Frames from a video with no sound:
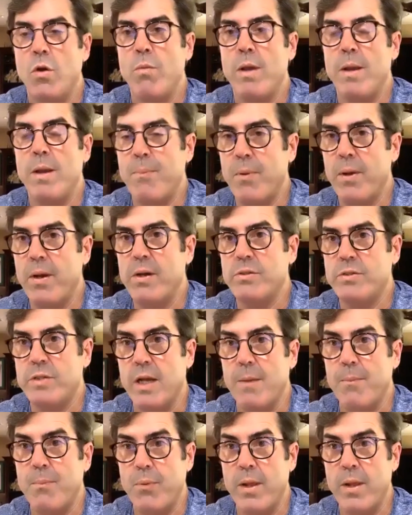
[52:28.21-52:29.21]
many players that
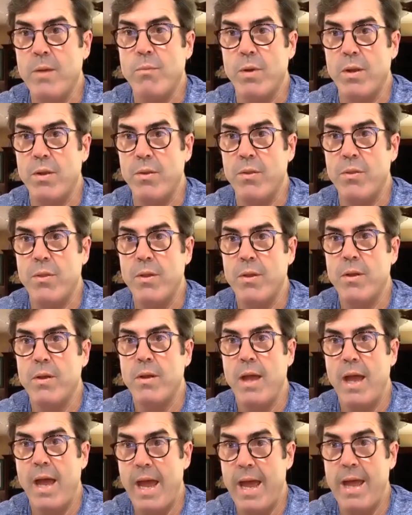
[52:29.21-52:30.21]
I played with
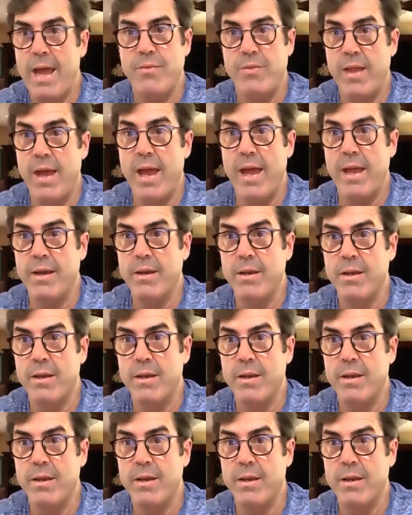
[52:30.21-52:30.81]
had that.